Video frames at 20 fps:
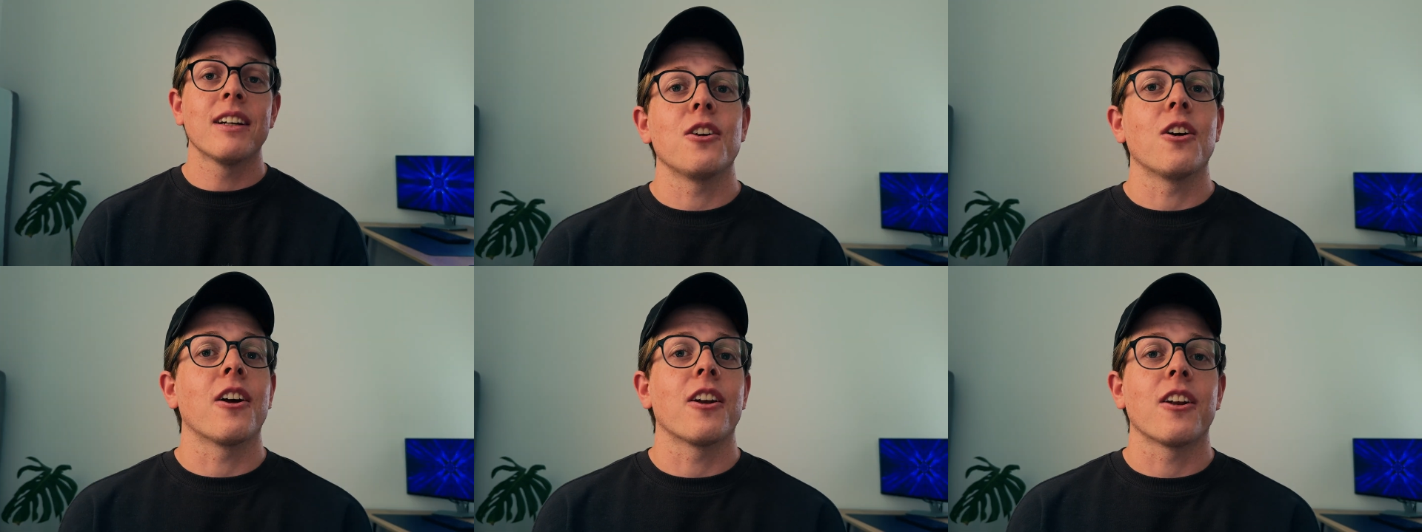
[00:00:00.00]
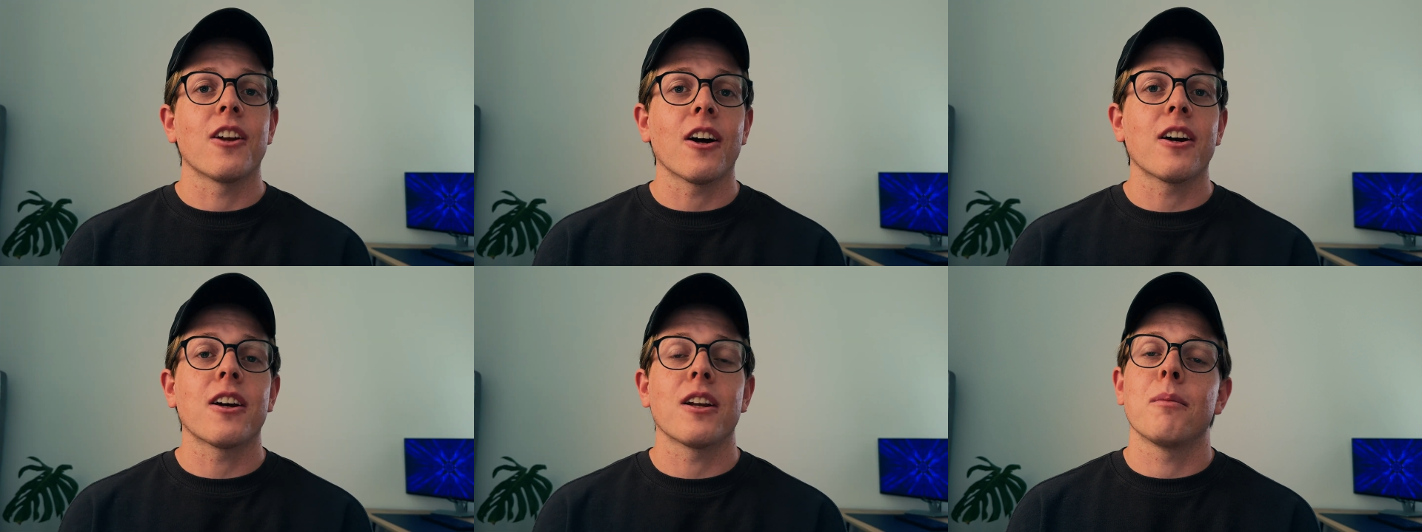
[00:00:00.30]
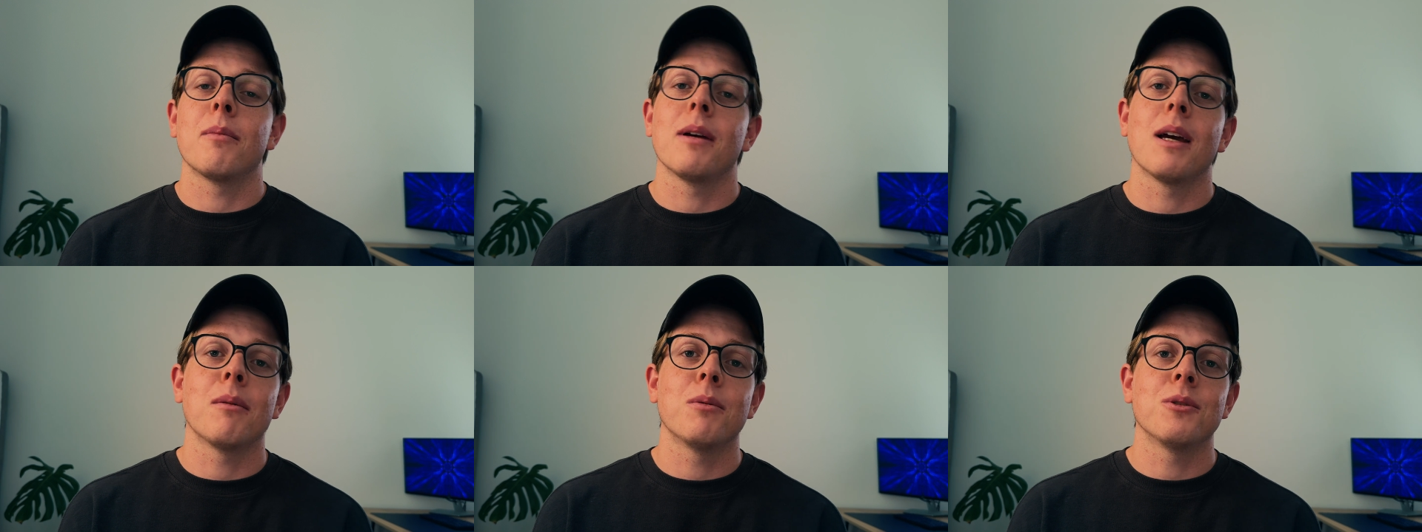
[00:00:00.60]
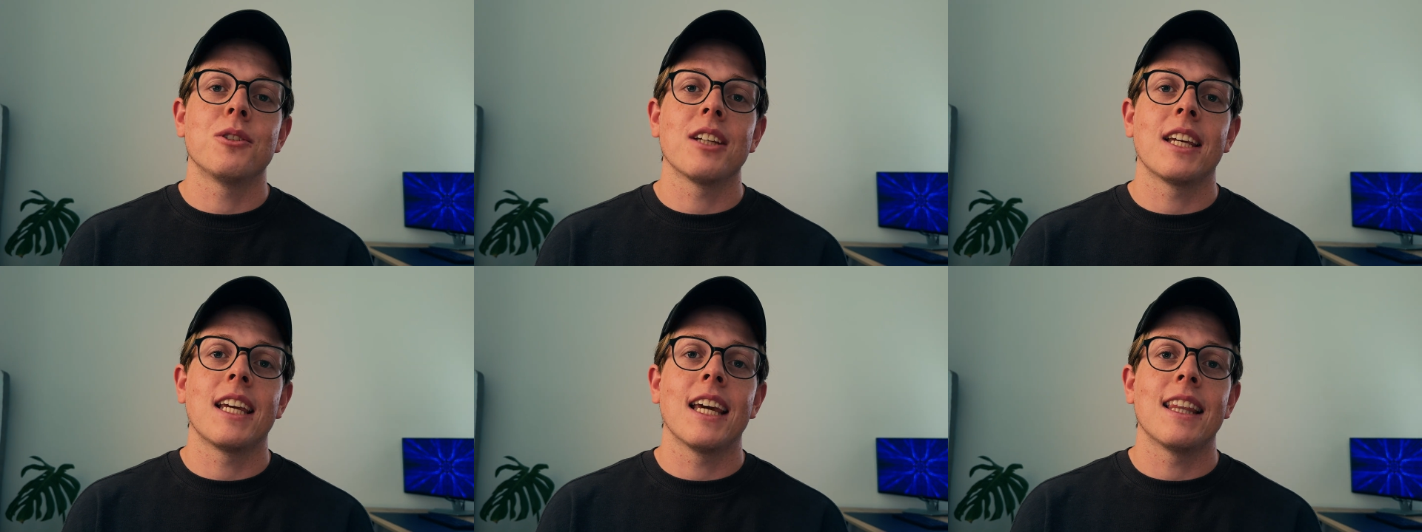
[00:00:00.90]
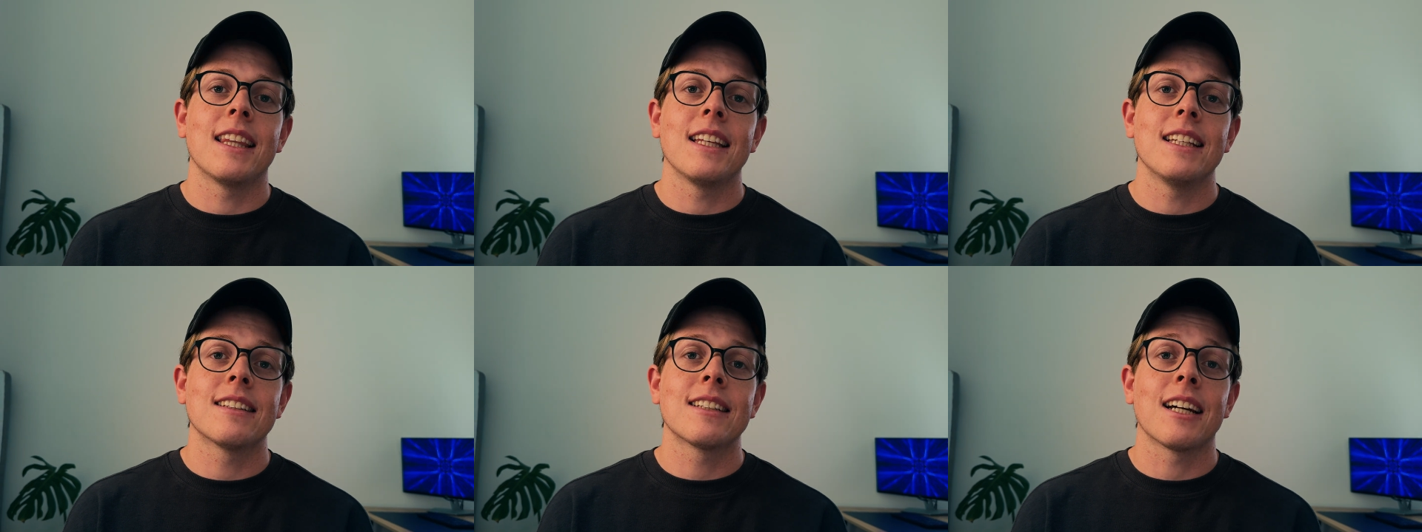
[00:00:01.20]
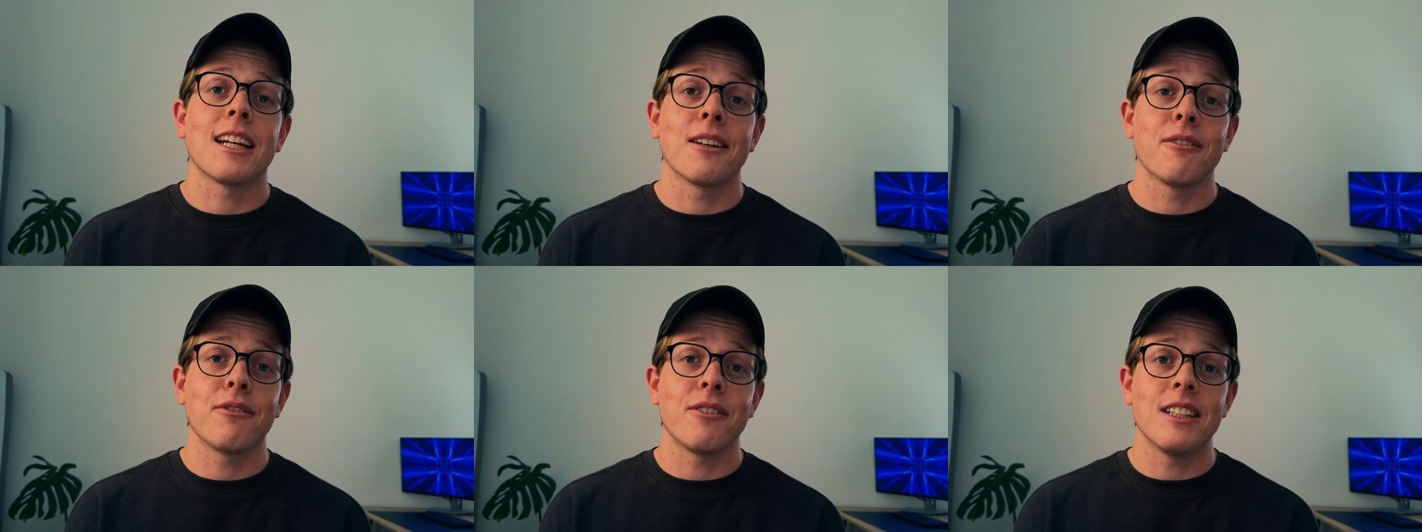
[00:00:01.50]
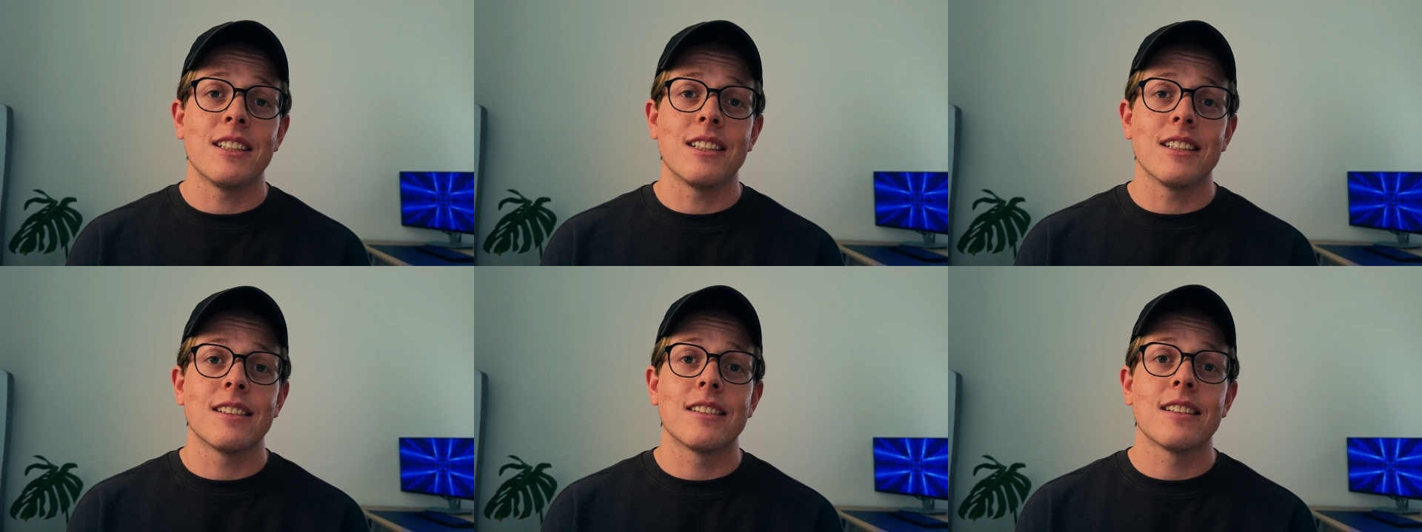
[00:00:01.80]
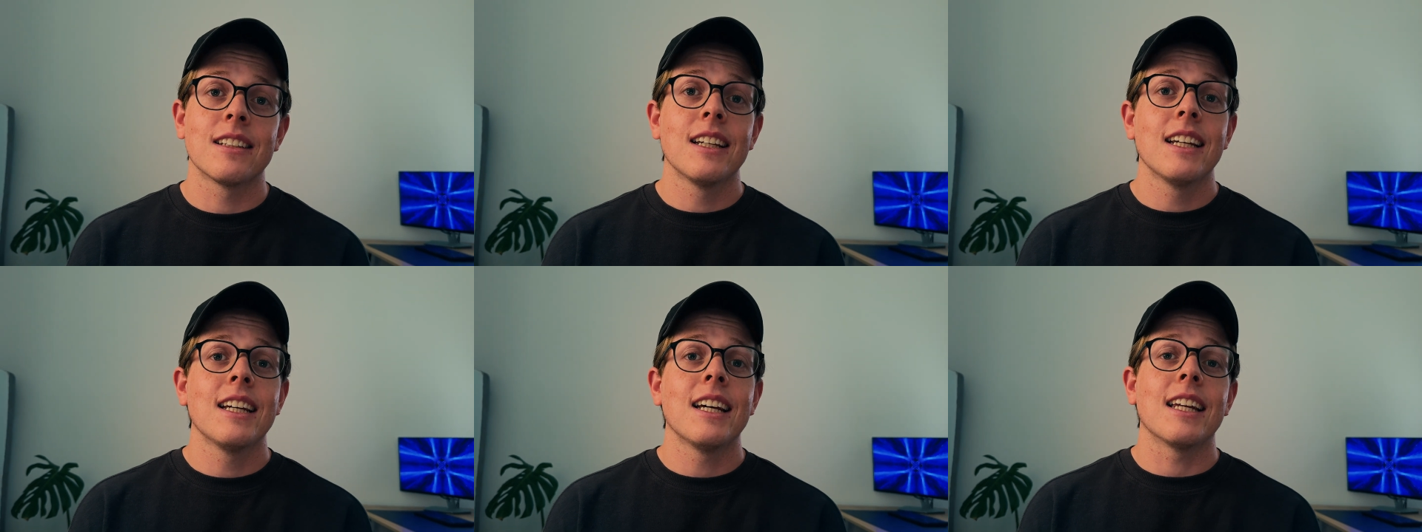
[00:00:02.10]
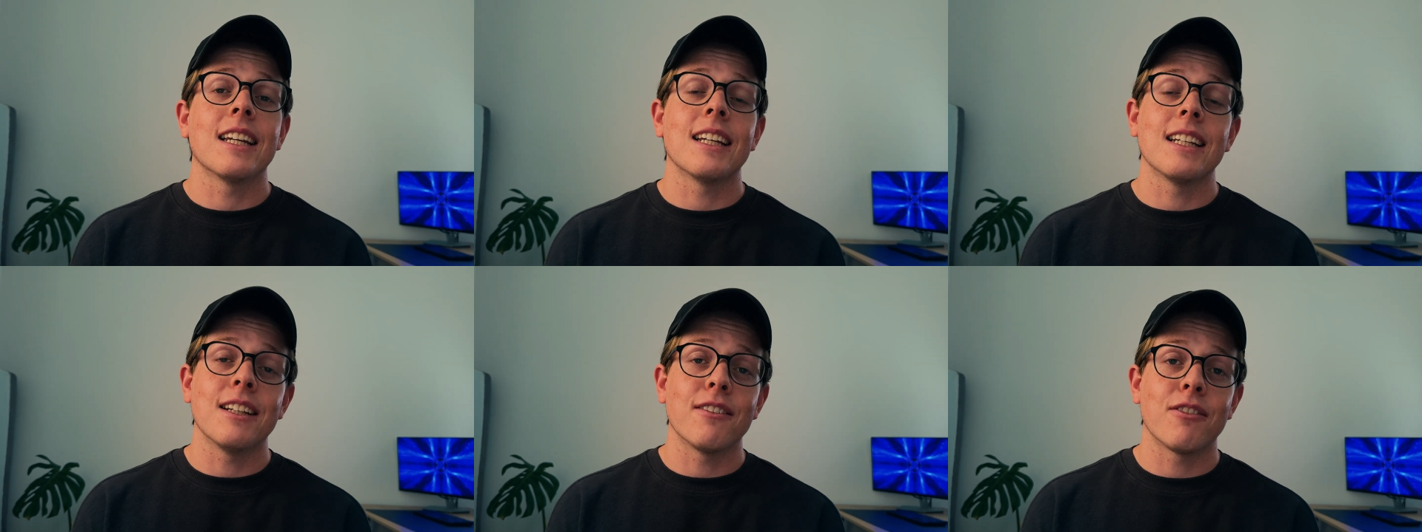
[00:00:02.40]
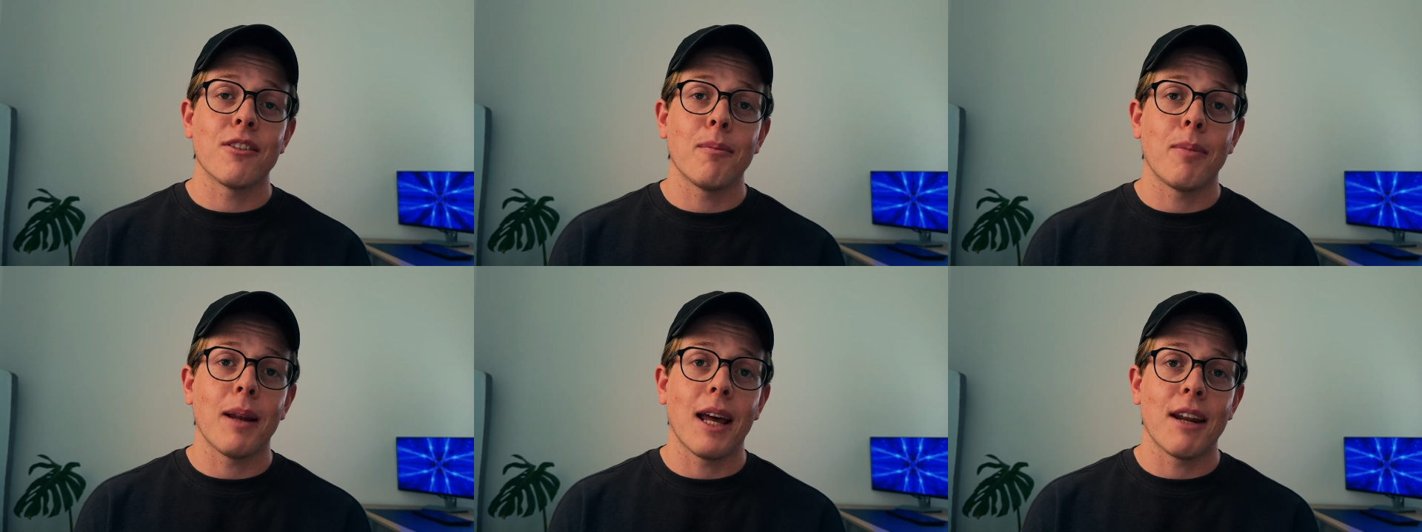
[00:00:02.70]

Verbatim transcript: You are not going to be able to get these kind of features in a different